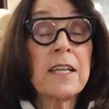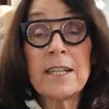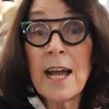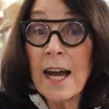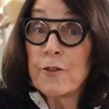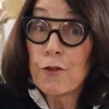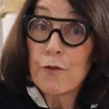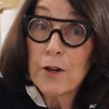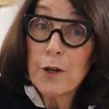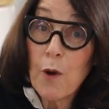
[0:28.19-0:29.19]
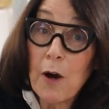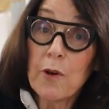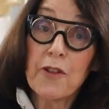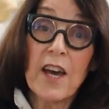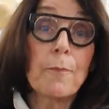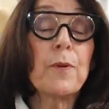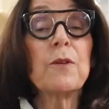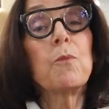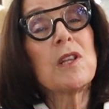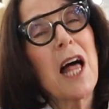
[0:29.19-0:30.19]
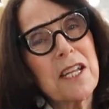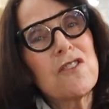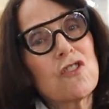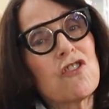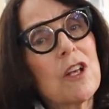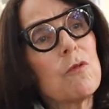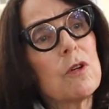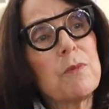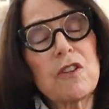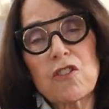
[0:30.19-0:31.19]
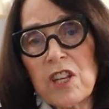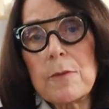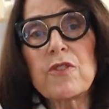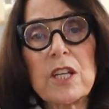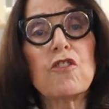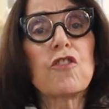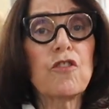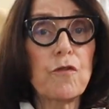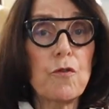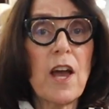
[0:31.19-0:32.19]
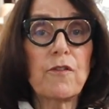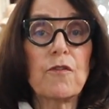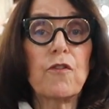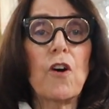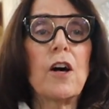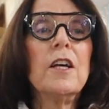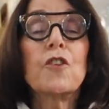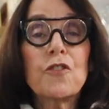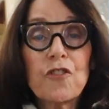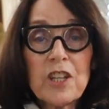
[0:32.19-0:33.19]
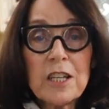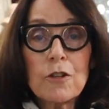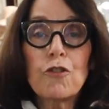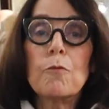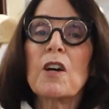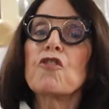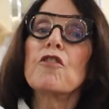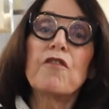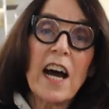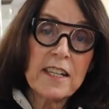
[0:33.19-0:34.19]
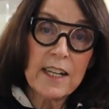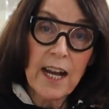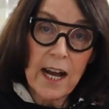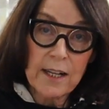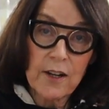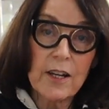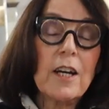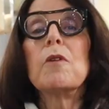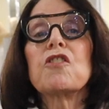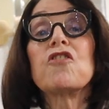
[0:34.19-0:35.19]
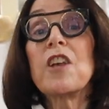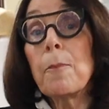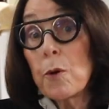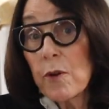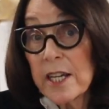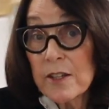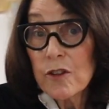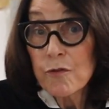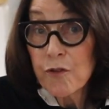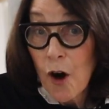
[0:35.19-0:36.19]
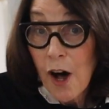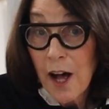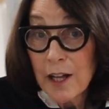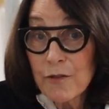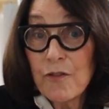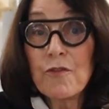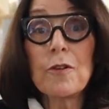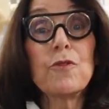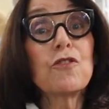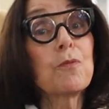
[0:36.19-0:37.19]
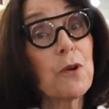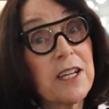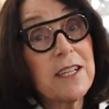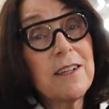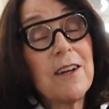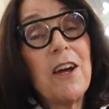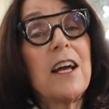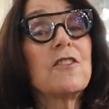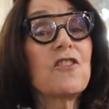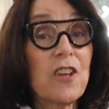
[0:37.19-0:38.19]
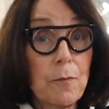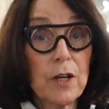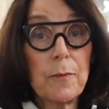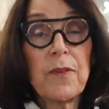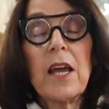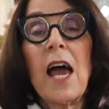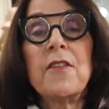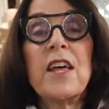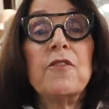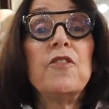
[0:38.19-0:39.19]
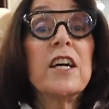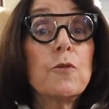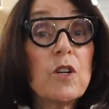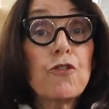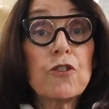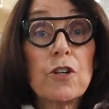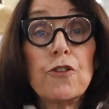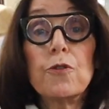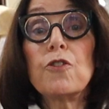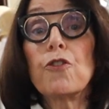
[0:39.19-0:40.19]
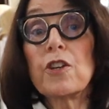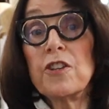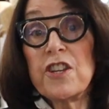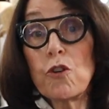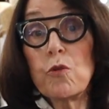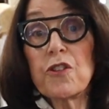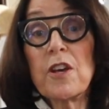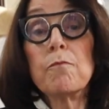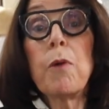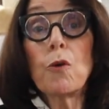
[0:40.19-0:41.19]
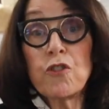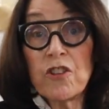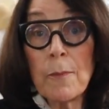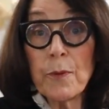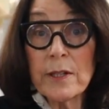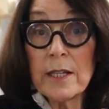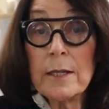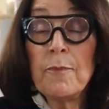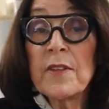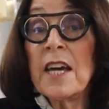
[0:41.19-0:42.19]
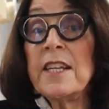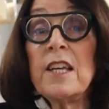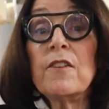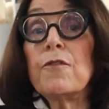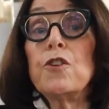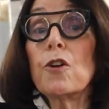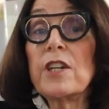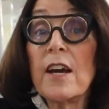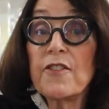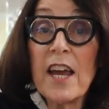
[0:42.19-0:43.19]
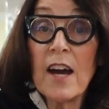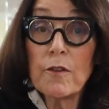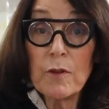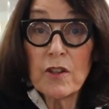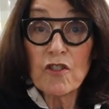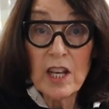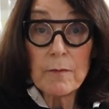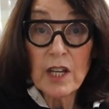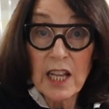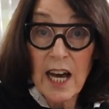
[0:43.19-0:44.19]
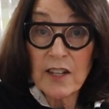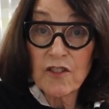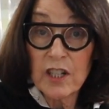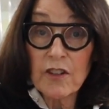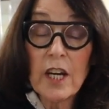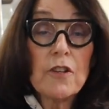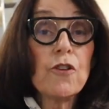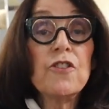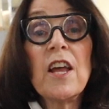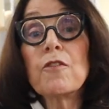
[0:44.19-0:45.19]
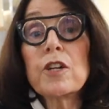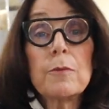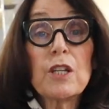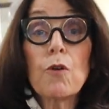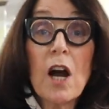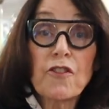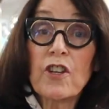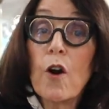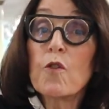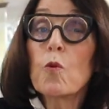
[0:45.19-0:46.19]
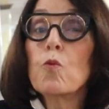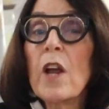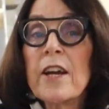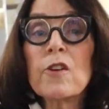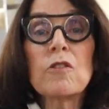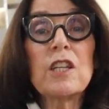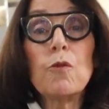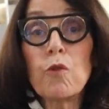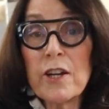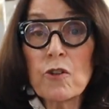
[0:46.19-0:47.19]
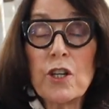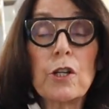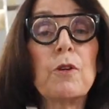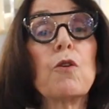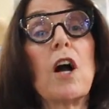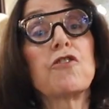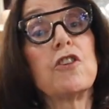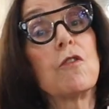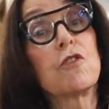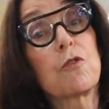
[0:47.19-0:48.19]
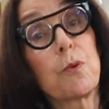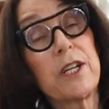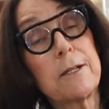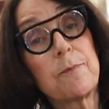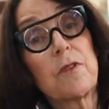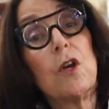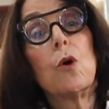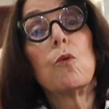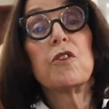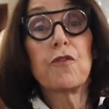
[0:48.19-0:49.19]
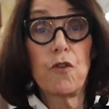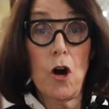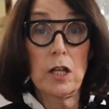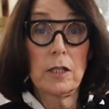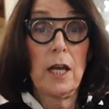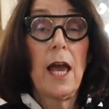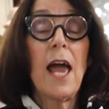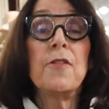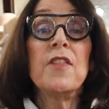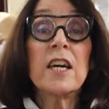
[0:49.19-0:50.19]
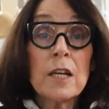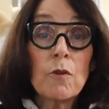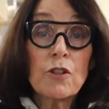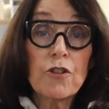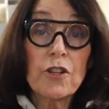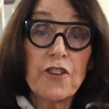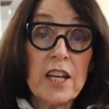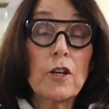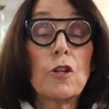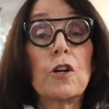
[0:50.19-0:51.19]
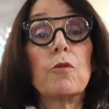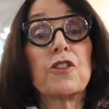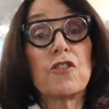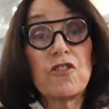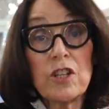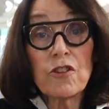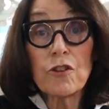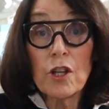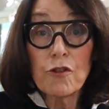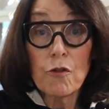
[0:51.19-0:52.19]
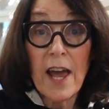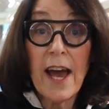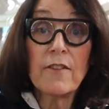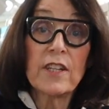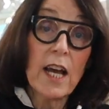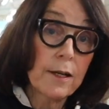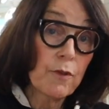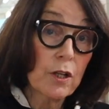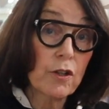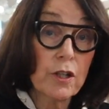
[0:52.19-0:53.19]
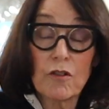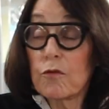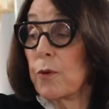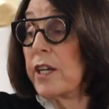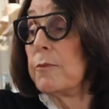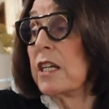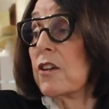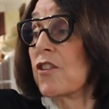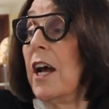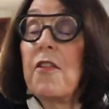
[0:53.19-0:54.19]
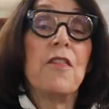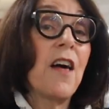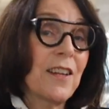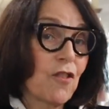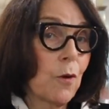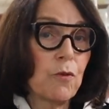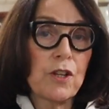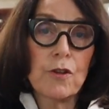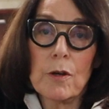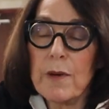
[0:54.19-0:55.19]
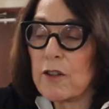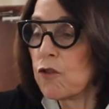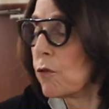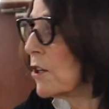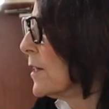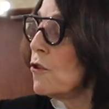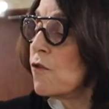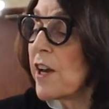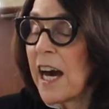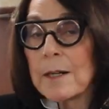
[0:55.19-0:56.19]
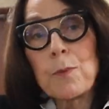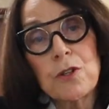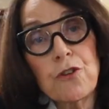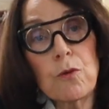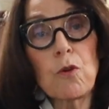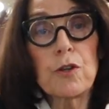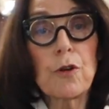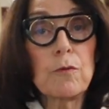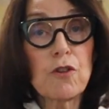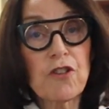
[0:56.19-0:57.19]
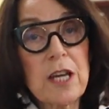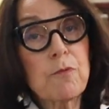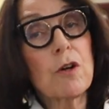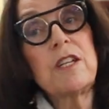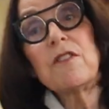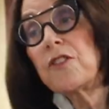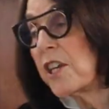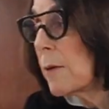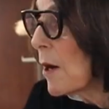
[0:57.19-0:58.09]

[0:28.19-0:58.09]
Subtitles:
I can guide you very well with that, but a lot of this will be the same things as if you have the fall. First thing is you must divide and conquer. You must separate the fall from the spring and summer. And then what you can do is you can deal with them both separately. And even if you don't have to have them in the same closet, you're never going to be crossing over, rarely going to be crossing over spring with fall. And then I want you to take a look with the season that you have, and I'm going to look at spring because that's what we do the best with. You've got to put your wardrobe in shape. Don't even think